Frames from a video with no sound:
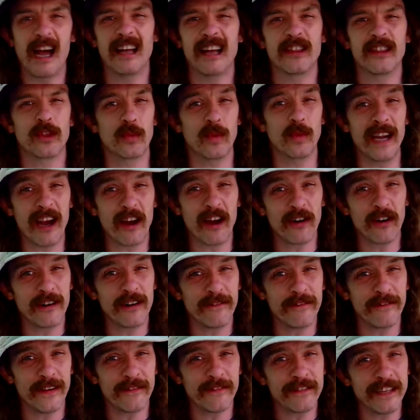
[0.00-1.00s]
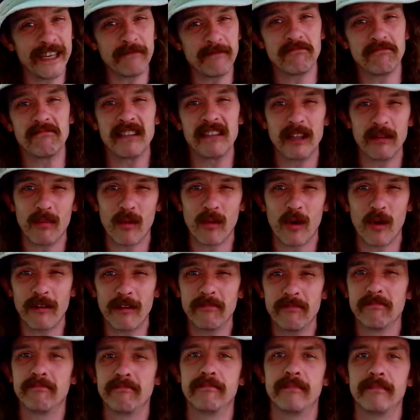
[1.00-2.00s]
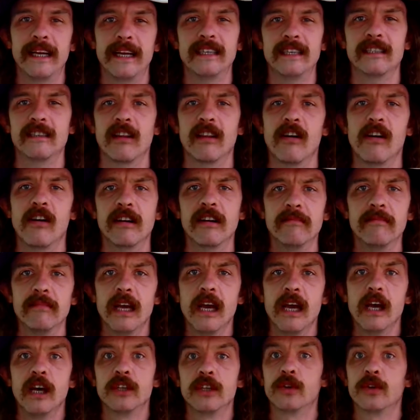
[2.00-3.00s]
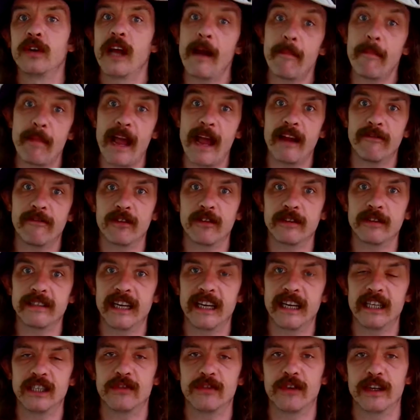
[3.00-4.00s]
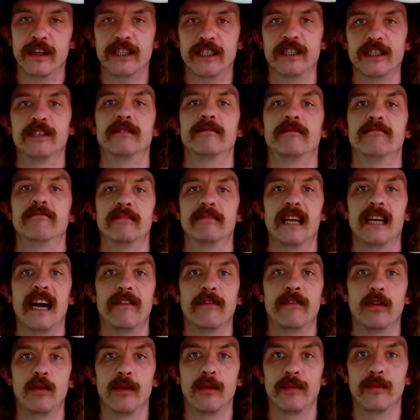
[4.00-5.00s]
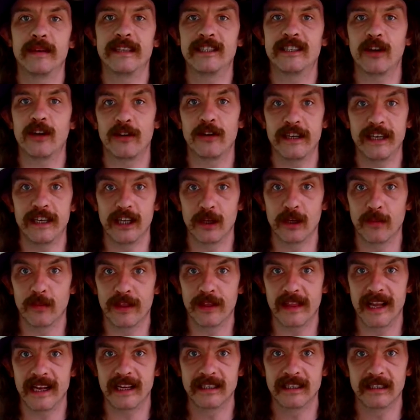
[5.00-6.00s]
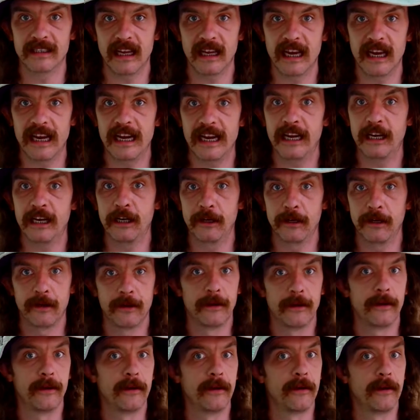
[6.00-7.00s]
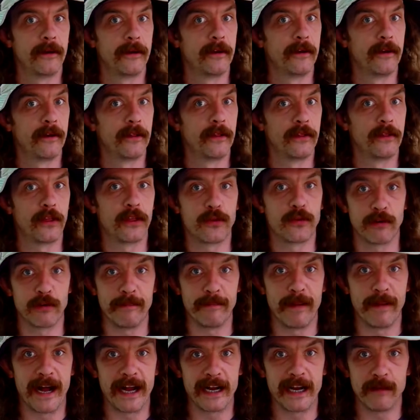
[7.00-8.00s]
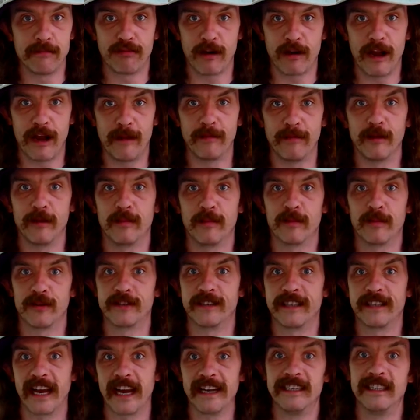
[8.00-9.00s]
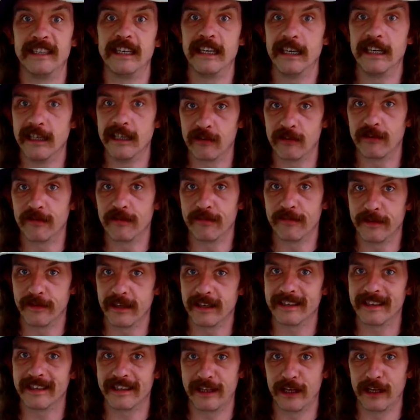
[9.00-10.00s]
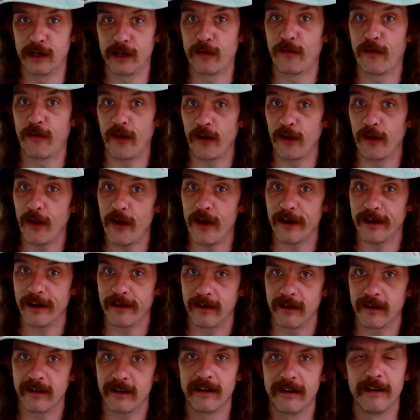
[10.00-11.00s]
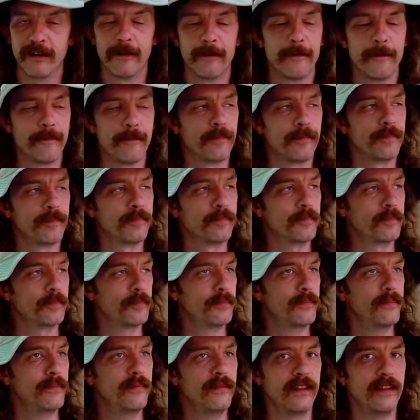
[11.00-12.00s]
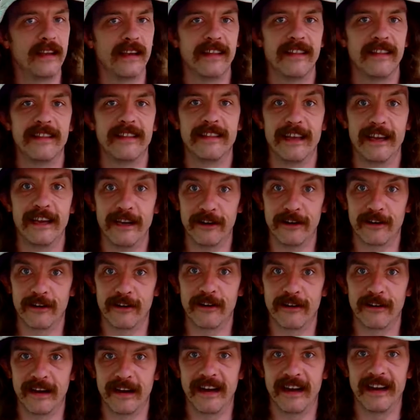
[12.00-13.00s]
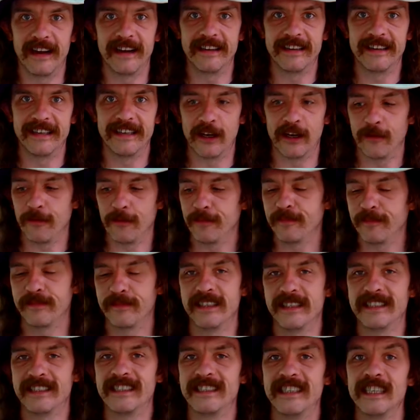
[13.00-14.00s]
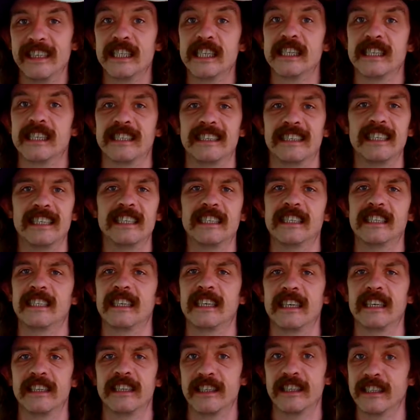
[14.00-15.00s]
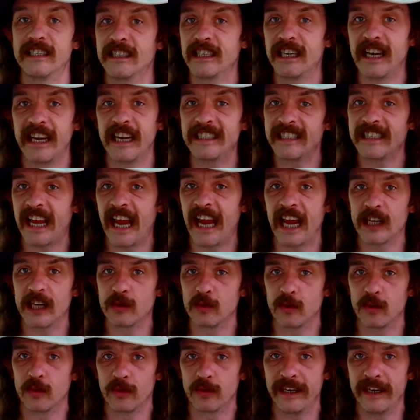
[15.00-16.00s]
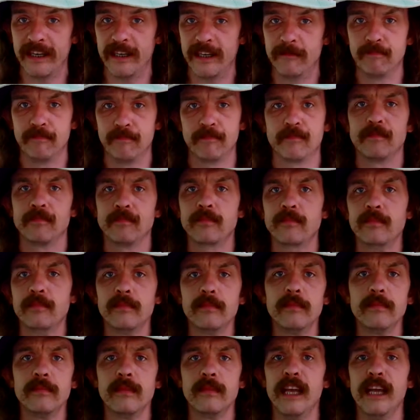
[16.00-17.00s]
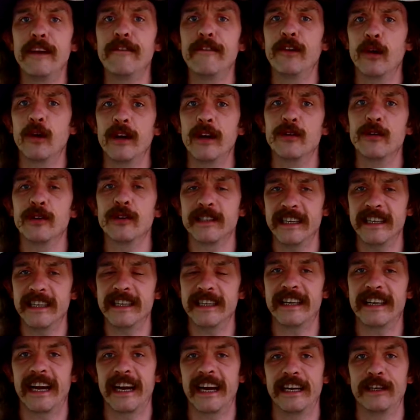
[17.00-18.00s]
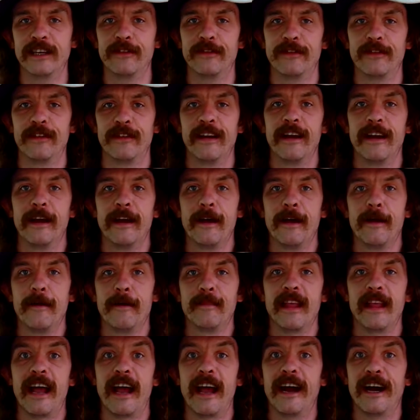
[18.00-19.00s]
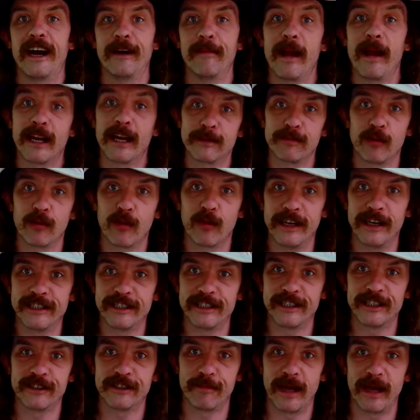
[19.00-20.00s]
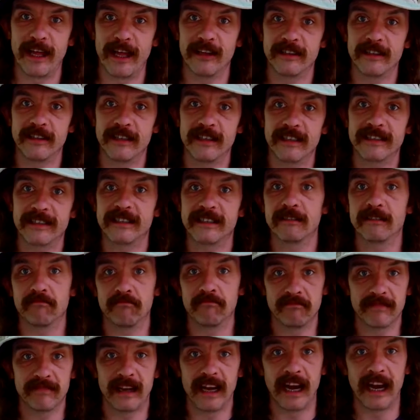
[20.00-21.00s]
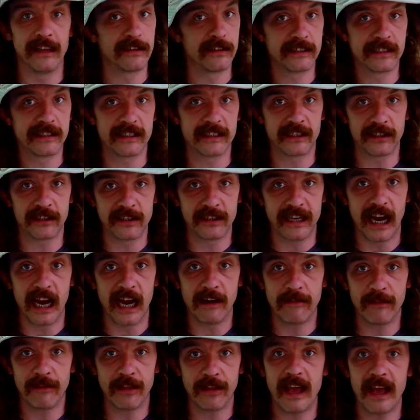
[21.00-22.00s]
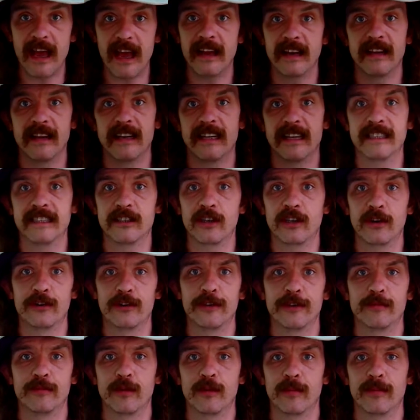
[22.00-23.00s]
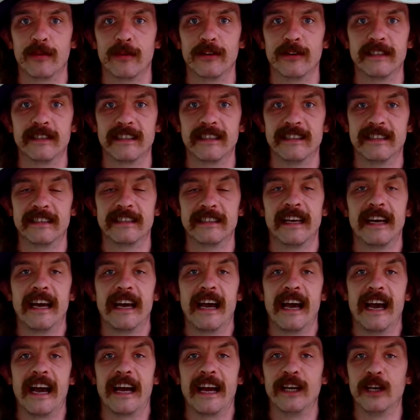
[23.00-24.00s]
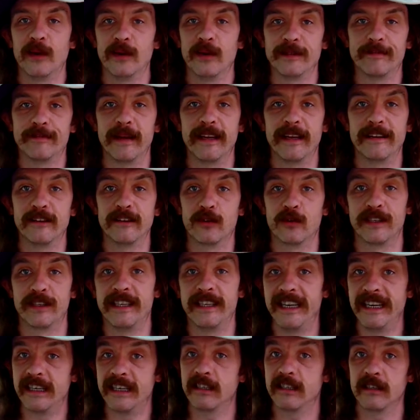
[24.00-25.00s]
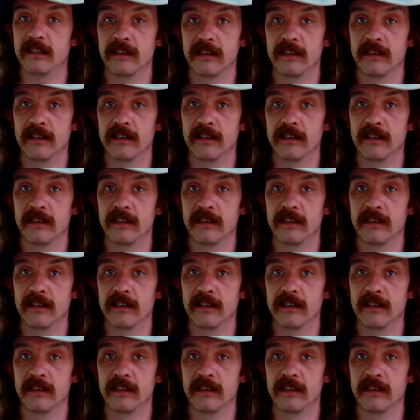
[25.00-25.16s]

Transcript: 350 a little more pages long. So not bad for a science fiction novel. When we start dealing with things like the three body problem or Cyteen or things like that far longer, they are uh, you know this this is this is a this is a nice casual read. If you're interested in kind of uh, explorations of politics, Heinlein's a good guy for that. Uh, Starship Troopers is I know has been critiqued